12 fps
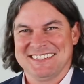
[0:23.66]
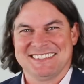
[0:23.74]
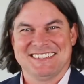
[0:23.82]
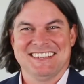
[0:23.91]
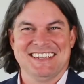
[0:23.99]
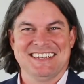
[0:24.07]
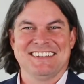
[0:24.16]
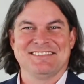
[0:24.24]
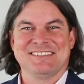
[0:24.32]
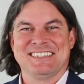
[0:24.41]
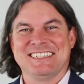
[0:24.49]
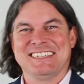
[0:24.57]
so
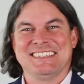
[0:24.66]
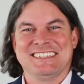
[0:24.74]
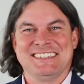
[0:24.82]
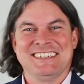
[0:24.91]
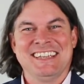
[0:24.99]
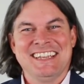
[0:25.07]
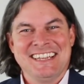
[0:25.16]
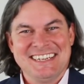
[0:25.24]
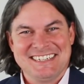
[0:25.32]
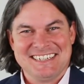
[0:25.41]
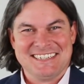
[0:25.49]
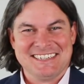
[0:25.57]
definitely need to
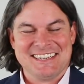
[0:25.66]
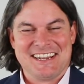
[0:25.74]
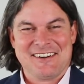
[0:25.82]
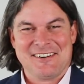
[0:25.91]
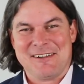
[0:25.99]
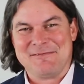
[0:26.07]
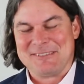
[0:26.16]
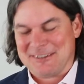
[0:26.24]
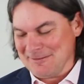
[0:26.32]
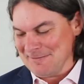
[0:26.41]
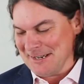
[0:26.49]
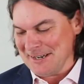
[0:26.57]
need to layer up a
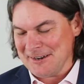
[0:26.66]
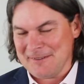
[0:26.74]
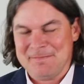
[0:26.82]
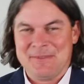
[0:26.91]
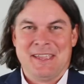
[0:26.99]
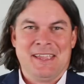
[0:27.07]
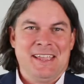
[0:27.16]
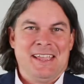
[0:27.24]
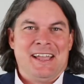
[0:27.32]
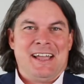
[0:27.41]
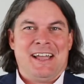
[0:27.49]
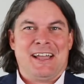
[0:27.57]
little bit here.
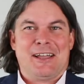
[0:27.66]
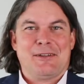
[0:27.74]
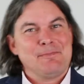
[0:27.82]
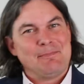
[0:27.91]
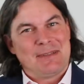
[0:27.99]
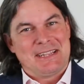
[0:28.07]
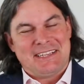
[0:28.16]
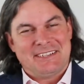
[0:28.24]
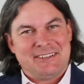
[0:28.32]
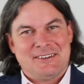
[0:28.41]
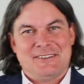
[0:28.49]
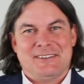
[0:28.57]
Um, but
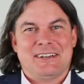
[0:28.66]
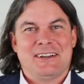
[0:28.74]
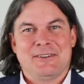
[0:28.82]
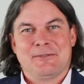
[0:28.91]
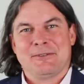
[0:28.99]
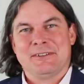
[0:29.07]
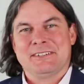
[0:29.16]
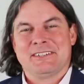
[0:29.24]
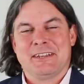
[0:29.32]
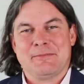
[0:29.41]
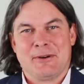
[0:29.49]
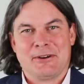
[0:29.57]
let's talk real
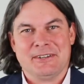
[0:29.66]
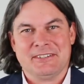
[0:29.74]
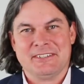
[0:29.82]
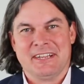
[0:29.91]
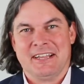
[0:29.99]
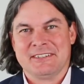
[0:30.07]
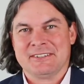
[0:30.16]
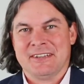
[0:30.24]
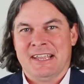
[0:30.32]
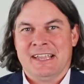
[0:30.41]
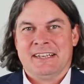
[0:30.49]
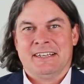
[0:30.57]
estate market stats.
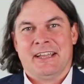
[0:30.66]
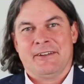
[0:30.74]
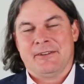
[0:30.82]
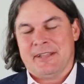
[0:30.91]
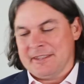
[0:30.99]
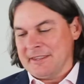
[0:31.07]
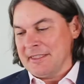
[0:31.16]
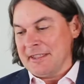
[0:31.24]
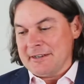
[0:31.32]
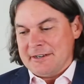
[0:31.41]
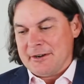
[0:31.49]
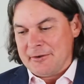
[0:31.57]
Now, uh, the
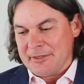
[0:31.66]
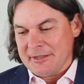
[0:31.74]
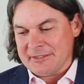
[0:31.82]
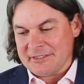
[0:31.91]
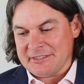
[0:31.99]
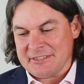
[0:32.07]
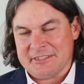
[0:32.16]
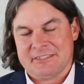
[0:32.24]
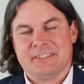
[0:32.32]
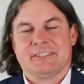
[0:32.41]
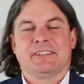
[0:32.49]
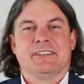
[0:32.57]
thing to know with these
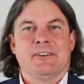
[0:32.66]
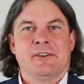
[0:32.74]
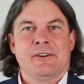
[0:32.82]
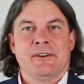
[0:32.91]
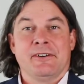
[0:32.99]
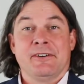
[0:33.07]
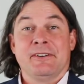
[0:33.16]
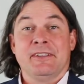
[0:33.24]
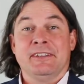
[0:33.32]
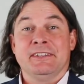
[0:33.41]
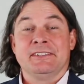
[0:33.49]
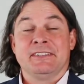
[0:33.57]
statistics are
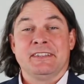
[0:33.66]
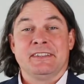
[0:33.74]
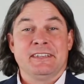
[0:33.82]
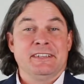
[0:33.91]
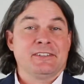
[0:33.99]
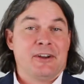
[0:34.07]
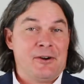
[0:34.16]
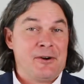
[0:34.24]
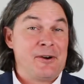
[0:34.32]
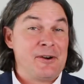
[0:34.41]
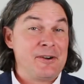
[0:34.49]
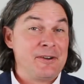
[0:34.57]
is that these
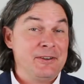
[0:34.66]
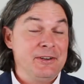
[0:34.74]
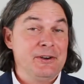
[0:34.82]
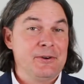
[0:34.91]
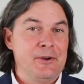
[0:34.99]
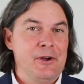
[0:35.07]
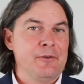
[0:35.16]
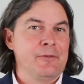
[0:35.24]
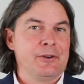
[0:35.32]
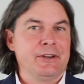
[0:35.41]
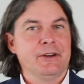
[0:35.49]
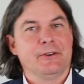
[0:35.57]
are year
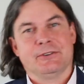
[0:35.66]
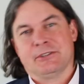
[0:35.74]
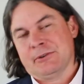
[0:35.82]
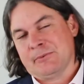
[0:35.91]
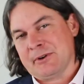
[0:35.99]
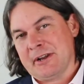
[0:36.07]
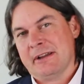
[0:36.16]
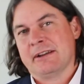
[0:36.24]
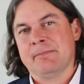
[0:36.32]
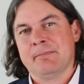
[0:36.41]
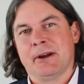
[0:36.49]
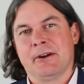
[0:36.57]
over year, so we're not
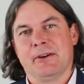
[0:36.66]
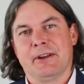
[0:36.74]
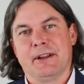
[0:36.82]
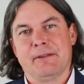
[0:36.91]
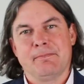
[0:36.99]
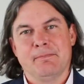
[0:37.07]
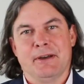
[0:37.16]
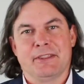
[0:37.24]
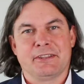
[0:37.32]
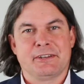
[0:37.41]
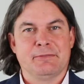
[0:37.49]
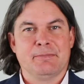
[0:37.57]
comparing
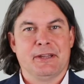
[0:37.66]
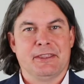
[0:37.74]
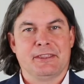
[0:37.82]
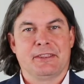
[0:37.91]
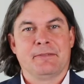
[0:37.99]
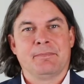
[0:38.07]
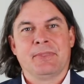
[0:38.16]
month to month.